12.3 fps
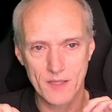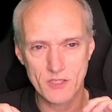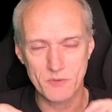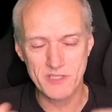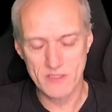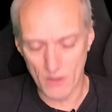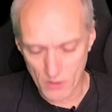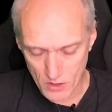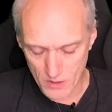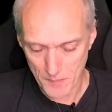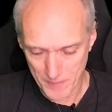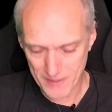it's not
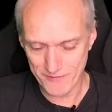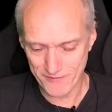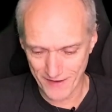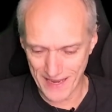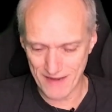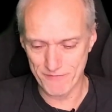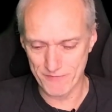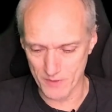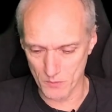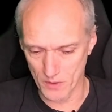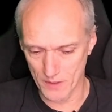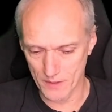going to be for
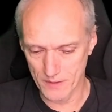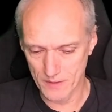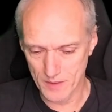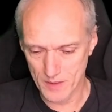everyone,